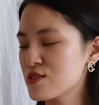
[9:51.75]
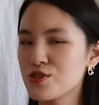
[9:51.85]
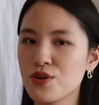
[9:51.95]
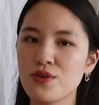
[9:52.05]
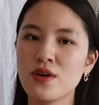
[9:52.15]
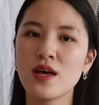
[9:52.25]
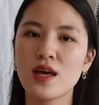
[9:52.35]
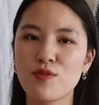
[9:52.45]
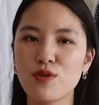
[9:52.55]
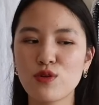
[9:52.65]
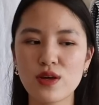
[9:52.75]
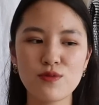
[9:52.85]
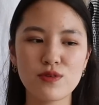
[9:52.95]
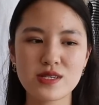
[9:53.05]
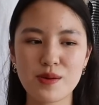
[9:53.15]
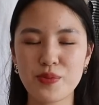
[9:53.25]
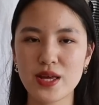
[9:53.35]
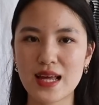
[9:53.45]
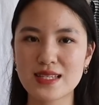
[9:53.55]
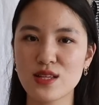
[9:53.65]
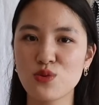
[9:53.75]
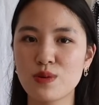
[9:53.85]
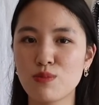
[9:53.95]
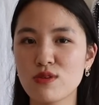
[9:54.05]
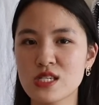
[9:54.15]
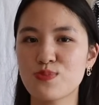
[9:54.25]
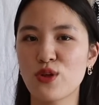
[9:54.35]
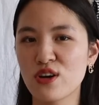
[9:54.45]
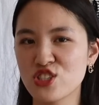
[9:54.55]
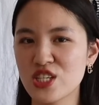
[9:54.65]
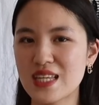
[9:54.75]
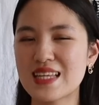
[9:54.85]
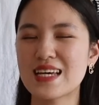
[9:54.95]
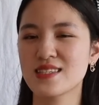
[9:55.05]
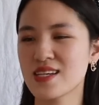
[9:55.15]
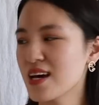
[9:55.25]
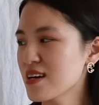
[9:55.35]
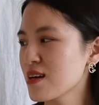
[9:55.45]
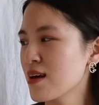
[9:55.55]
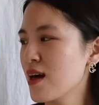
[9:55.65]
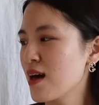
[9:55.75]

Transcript: So if you're looking for something that's a little bit more splurgy than heat tech,